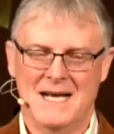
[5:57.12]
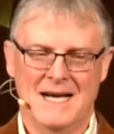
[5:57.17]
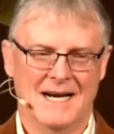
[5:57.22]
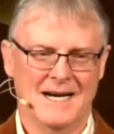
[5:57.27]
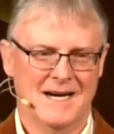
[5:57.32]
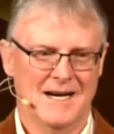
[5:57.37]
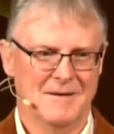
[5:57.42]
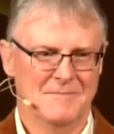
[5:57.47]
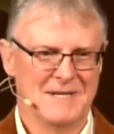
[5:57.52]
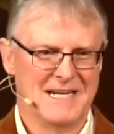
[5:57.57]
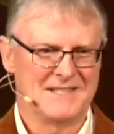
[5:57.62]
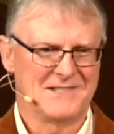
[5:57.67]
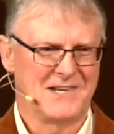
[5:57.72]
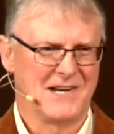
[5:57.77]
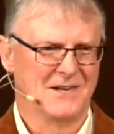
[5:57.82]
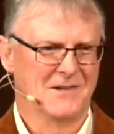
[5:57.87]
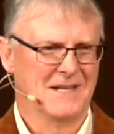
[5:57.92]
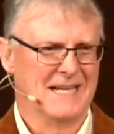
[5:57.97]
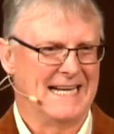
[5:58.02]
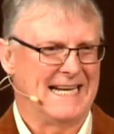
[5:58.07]
um,
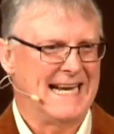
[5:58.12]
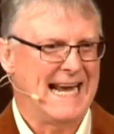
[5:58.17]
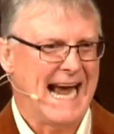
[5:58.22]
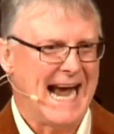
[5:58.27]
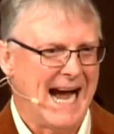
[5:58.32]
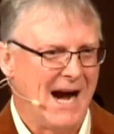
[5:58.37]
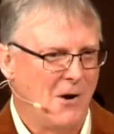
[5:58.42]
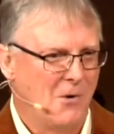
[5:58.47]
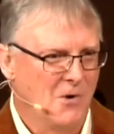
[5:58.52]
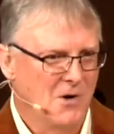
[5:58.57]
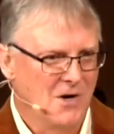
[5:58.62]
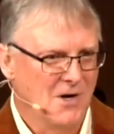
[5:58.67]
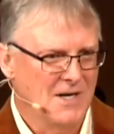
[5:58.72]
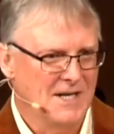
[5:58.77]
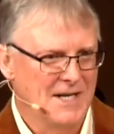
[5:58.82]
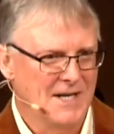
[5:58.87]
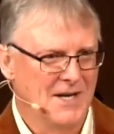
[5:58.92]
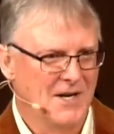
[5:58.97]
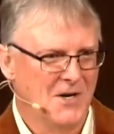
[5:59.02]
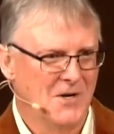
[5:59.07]
necessarily cower,
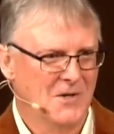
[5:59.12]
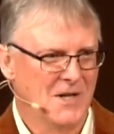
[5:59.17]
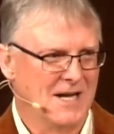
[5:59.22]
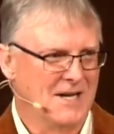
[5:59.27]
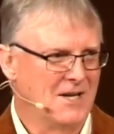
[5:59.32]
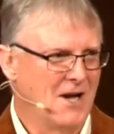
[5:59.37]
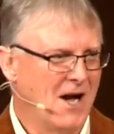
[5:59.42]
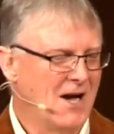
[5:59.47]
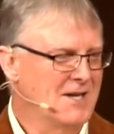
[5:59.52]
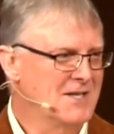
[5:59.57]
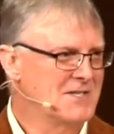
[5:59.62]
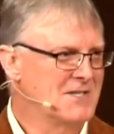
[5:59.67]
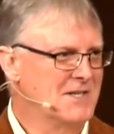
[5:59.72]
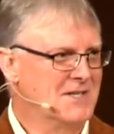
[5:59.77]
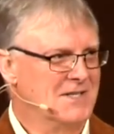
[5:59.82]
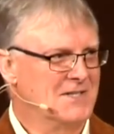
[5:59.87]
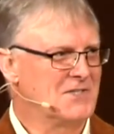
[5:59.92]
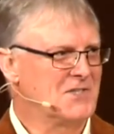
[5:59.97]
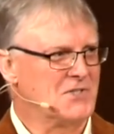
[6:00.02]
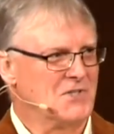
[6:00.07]
you know, like God is
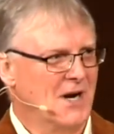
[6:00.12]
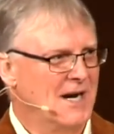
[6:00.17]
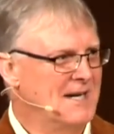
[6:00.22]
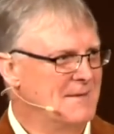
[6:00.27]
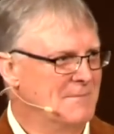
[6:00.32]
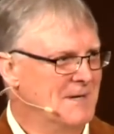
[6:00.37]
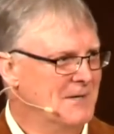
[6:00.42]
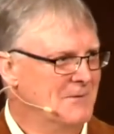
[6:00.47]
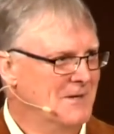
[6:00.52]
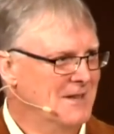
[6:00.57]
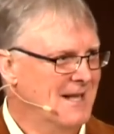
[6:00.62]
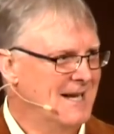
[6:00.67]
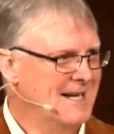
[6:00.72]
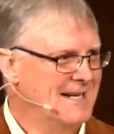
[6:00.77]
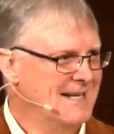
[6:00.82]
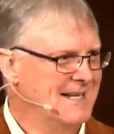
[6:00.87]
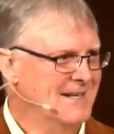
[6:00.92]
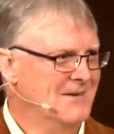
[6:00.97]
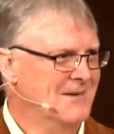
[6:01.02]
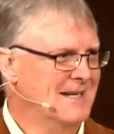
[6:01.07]
going to strike me with
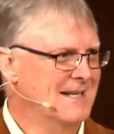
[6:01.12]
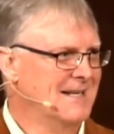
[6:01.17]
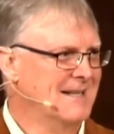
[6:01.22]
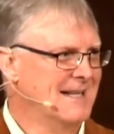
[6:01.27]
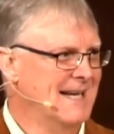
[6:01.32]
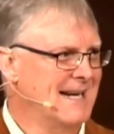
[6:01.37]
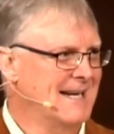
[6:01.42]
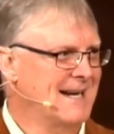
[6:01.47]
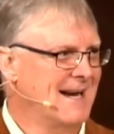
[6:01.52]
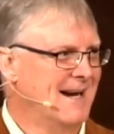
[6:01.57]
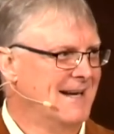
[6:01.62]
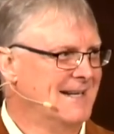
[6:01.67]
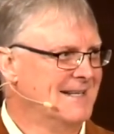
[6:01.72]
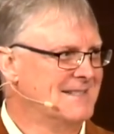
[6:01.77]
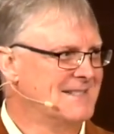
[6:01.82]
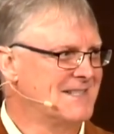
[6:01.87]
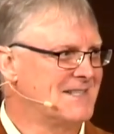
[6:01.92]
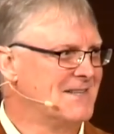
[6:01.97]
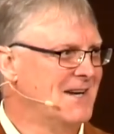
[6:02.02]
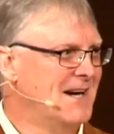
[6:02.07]
lightning or any of that kind of
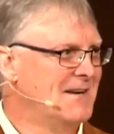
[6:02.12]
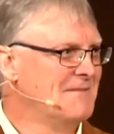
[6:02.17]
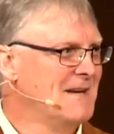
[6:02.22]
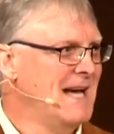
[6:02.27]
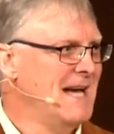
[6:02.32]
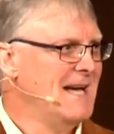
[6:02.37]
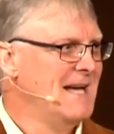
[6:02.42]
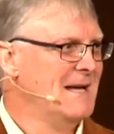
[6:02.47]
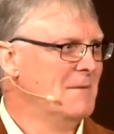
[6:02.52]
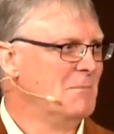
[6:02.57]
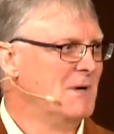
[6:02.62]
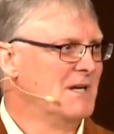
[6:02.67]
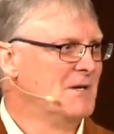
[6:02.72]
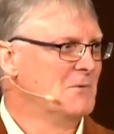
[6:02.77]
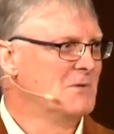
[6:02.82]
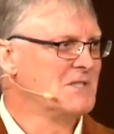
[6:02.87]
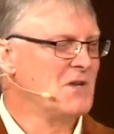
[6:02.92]
stuff, but it was